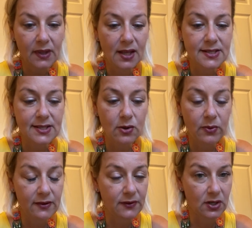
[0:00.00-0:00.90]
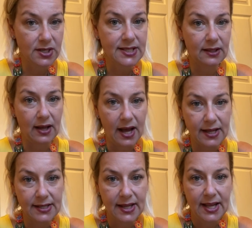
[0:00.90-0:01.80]
And so we've learned a
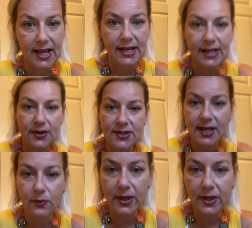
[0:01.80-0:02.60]
lot. And here's how we